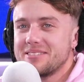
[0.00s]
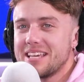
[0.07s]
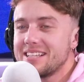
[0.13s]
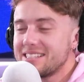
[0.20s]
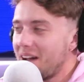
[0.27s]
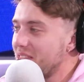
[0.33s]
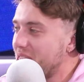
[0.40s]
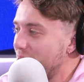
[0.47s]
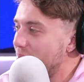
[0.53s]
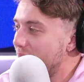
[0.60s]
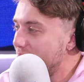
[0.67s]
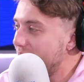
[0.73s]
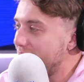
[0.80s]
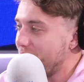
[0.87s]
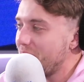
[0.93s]
things. I thought
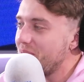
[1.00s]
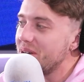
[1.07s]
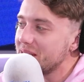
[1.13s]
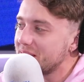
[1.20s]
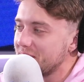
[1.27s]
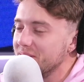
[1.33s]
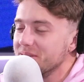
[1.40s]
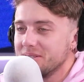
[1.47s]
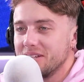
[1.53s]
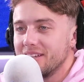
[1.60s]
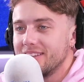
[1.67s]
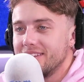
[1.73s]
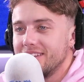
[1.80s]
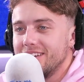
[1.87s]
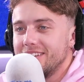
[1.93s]
when we saw
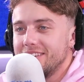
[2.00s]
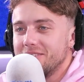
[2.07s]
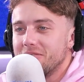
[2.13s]
that